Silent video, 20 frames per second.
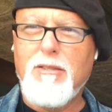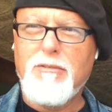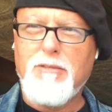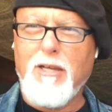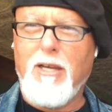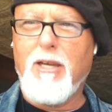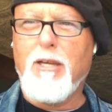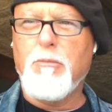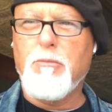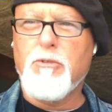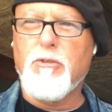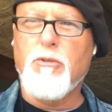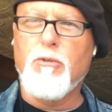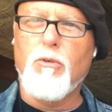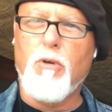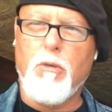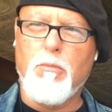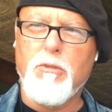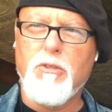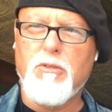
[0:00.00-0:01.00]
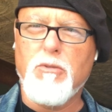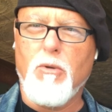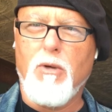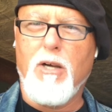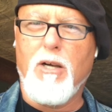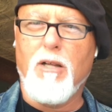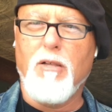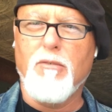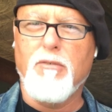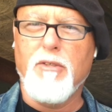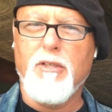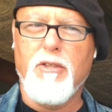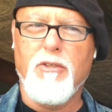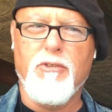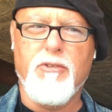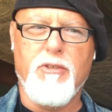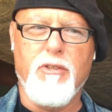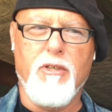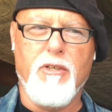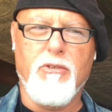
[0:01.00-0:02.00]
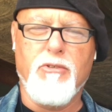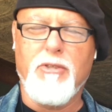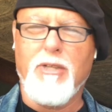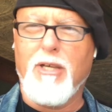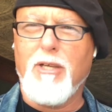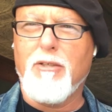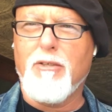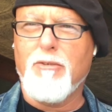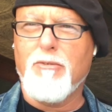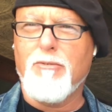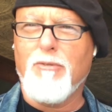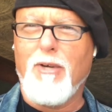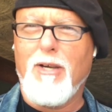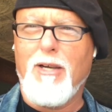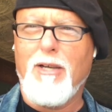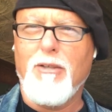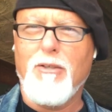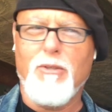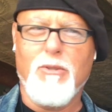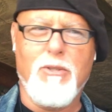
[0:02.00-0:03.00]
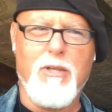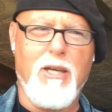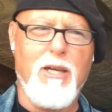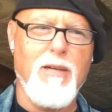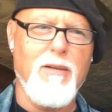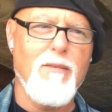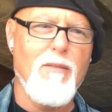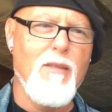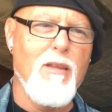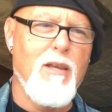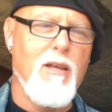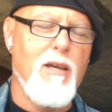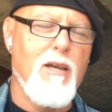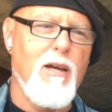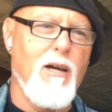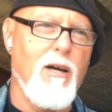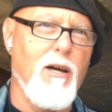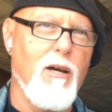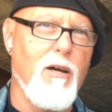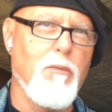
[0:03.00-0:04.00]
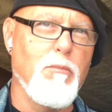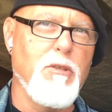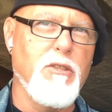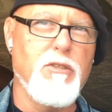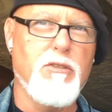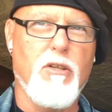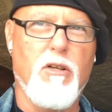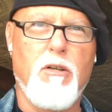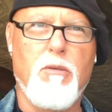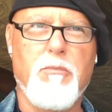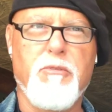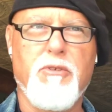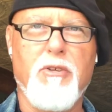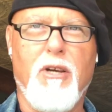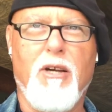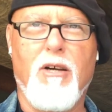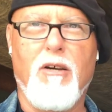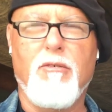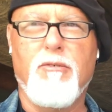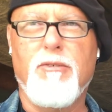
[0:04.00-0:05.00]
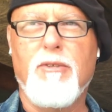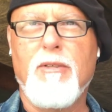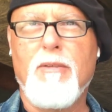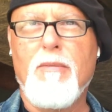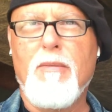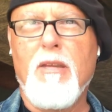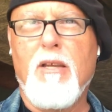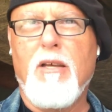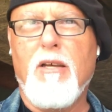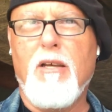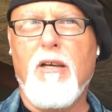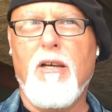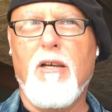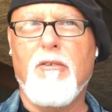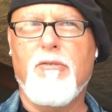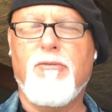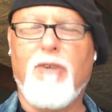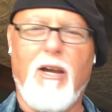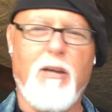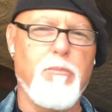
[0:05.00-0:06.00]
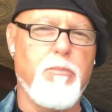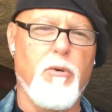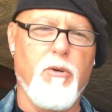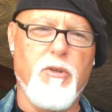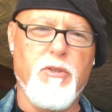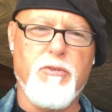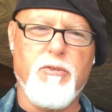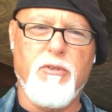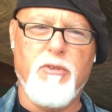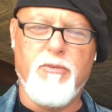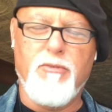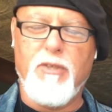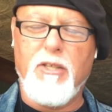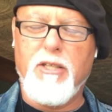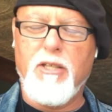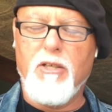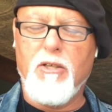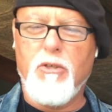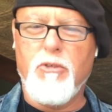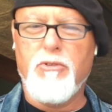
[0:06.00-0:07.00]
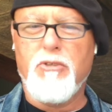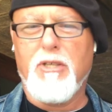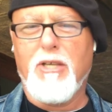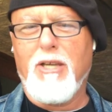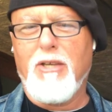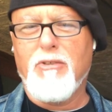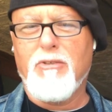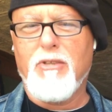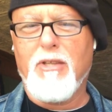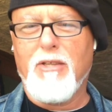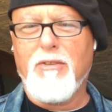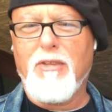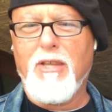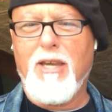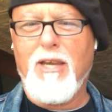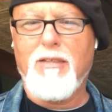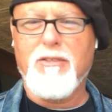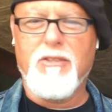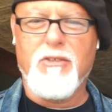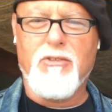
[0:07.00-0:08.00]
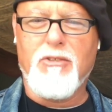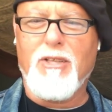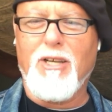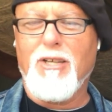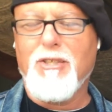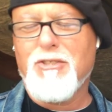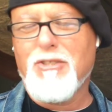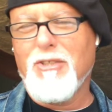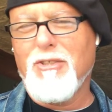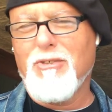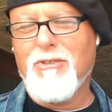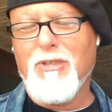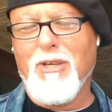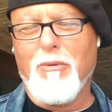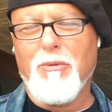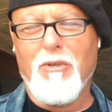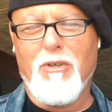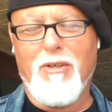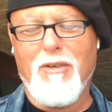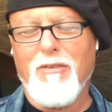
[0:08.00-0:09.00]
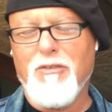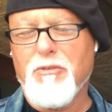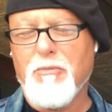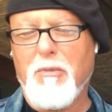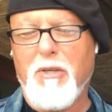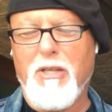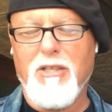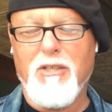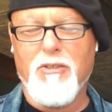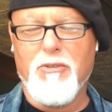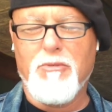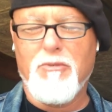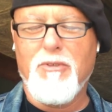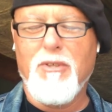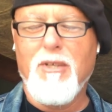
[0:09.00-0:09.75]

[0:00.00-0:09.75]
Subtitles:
Times New Roman 12 is the standard font, okay? In terms of 5 points for these videos, you guys got that. Discussions, yeah, we don't have as many as